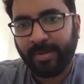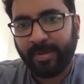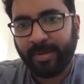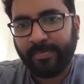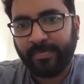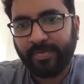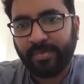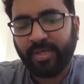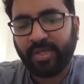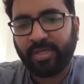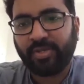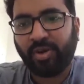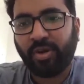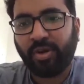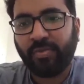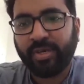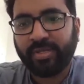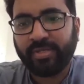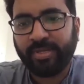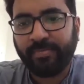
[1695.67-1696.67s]
It's
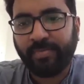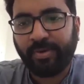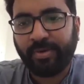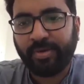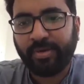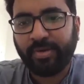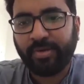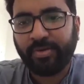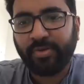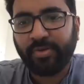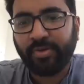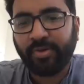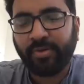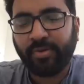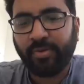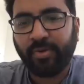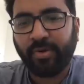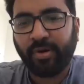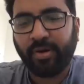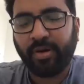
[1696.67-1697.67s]
always important to
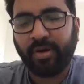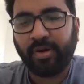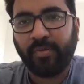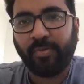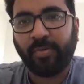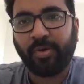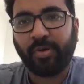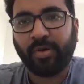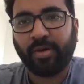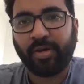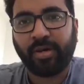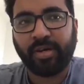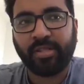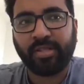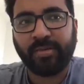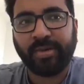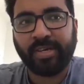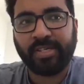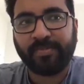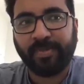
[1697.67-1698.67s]
know uh, what are the
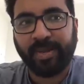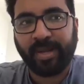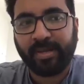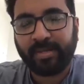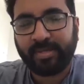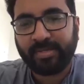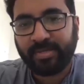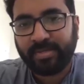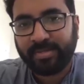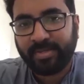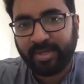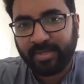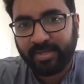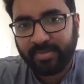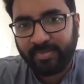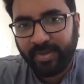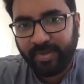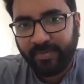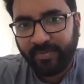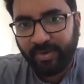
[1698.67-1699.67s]
best practices that
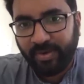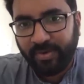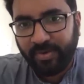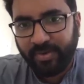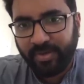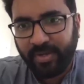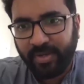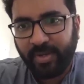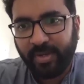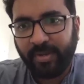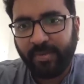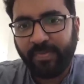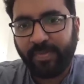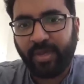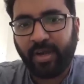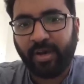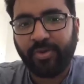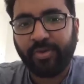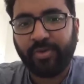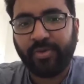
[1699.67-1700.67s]
is being followed,
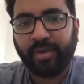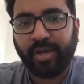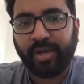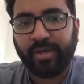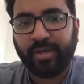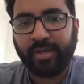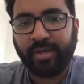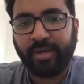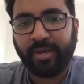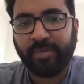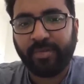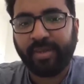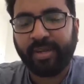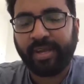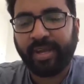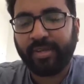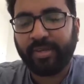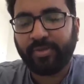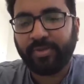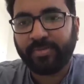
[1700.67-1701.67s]
how you can uh,
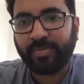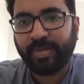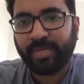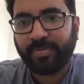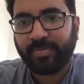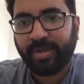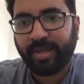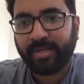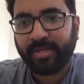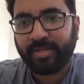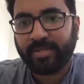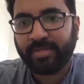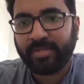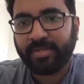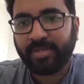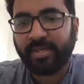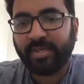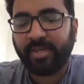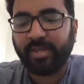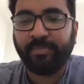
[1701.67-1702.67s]
replicate those best practices
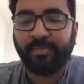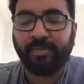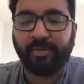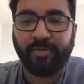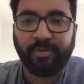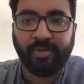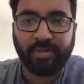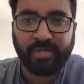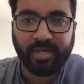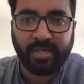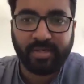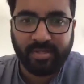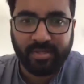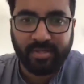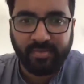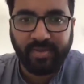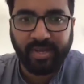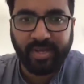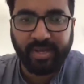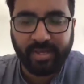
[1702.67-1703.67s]
and improve your chances
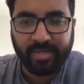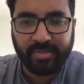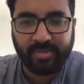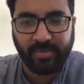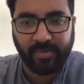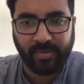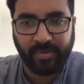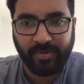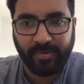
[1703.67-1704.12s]
of getting a score.